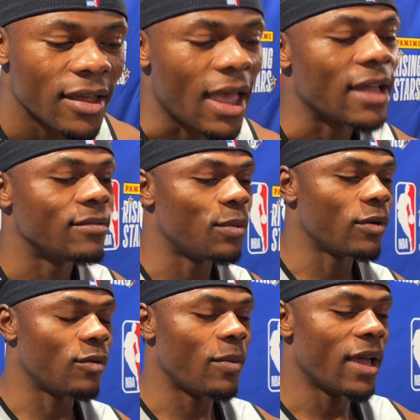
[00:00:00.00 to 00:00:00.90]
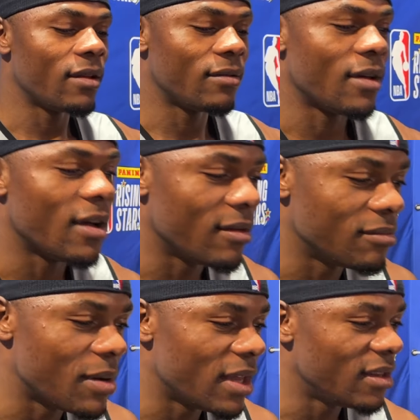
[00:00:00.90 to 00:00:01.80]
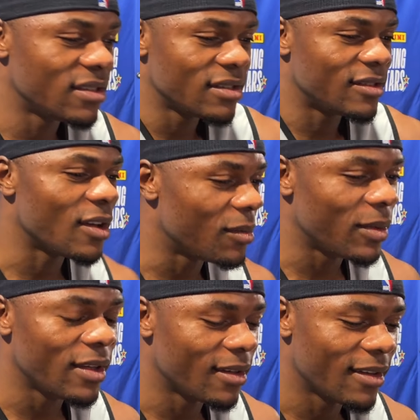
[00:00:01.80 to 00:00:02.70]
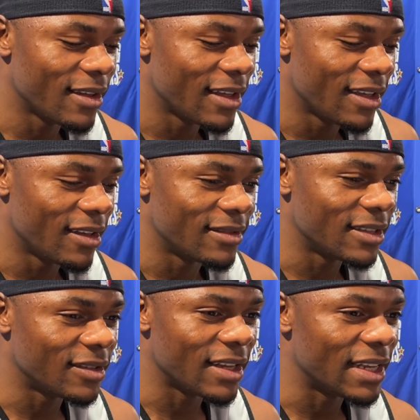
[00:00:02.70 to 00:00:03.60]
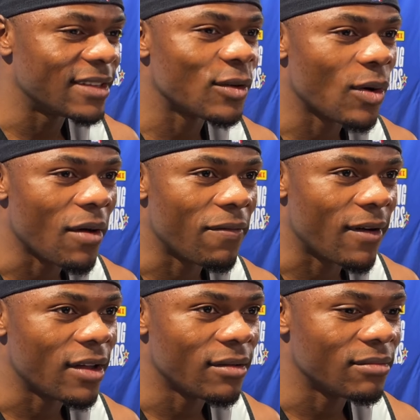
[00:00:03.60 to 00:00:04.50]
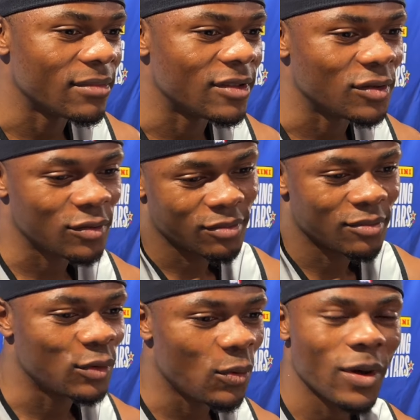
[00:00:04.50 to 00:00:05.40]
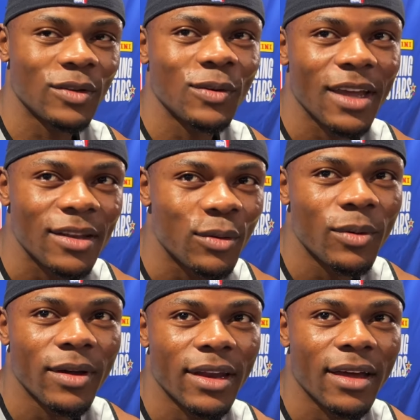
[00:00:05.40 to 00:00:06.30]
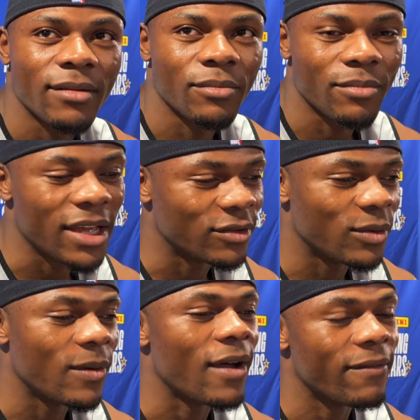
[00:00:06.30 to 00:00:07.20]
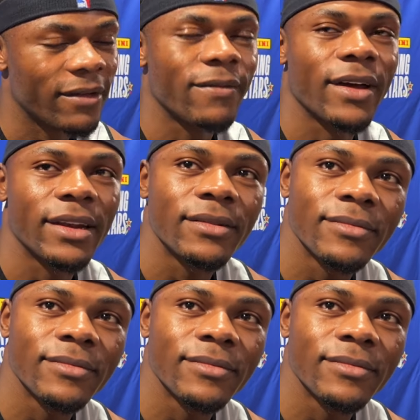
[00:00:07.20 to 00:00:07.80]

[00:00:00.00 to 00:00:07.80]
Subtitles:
Yeah, I spoke to Ben. Ben, he just told me, just at least go have fun. Just do what you can do and make sure you're having fun.